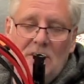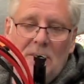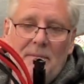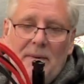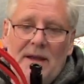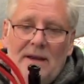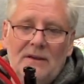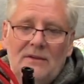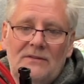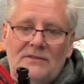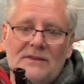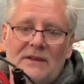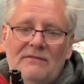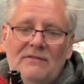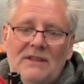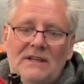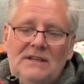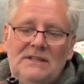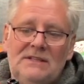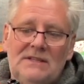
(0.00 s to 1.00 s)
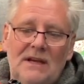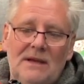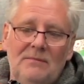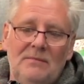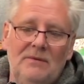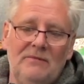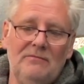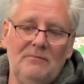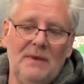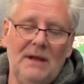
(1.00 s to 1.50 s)
panels have these type
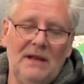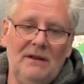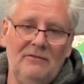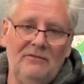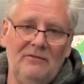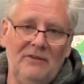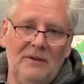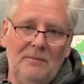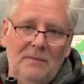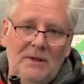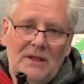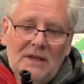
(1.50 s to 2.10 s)
of male and female